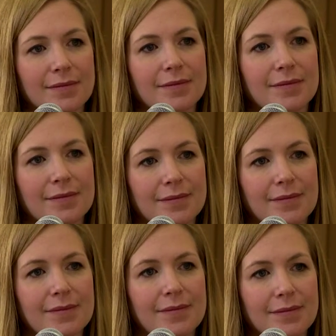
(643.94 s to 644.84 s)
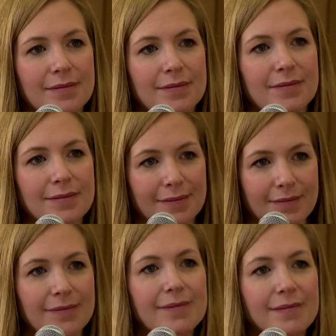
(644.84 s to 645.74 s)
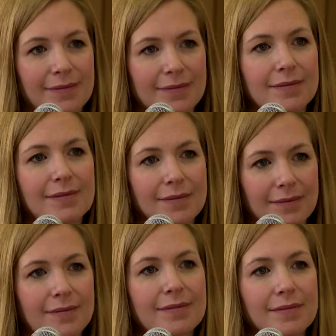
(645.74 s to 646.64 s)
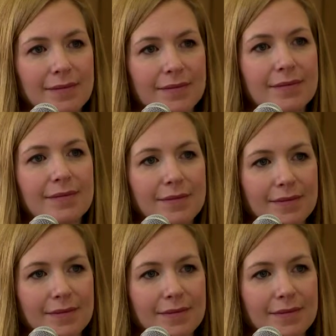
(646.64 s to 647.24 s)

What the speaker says: I have history. I've done history since 1960.